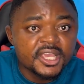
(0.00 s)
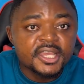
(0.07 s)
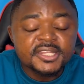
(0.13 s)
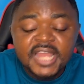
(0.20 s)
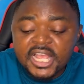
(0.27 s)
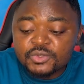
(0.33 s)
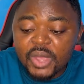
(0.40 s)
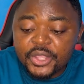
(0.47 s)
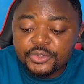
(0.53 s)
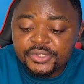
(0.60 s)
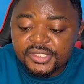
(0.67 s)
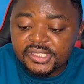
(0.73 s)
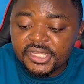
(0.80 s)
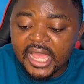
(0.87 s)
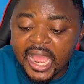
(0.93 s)
that's why you
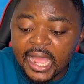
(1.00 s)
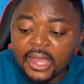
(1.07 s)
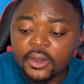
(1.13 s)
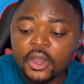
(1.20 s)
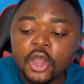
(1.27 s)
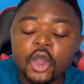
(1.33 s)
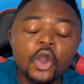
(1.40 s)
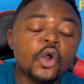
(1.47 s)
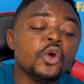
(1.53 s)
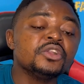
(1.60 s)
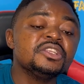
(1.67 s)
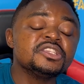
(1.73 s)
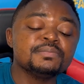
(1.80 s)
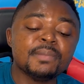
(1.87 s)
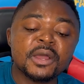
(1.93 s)
see how all
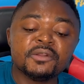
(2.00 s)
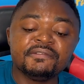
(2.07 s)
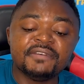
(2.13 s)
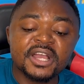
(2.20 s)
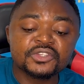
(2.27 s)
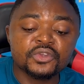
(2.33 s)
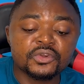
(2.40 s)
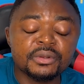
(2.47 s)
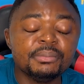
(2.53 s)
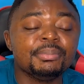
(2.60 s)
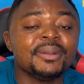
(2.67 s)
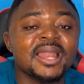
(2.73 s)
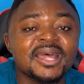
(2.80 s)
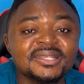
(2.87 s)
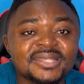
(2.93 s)
these manufacturing
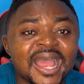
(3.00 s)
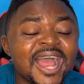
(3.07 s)
plants